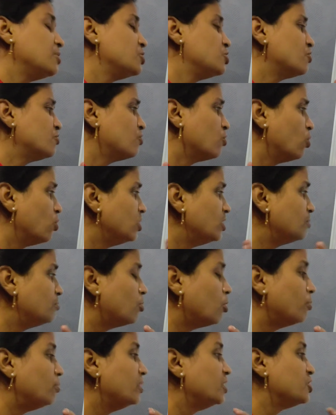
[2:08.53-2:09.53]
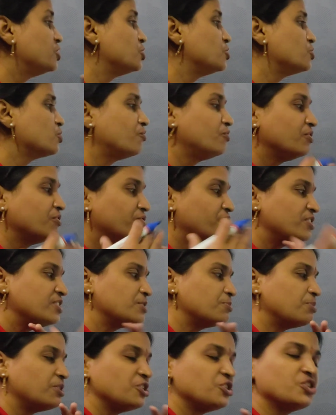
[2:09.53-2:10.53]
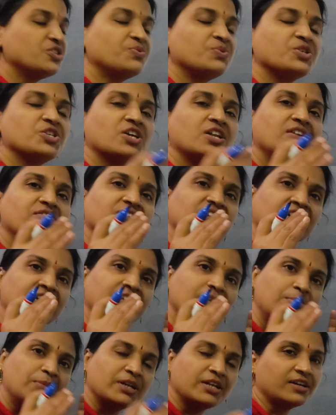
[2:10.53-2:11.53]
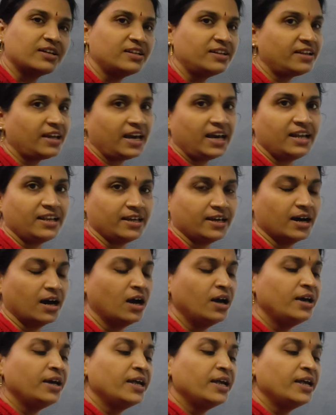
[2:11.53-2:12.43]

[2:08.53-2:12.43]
of all the populations of different species which are living in a particular area.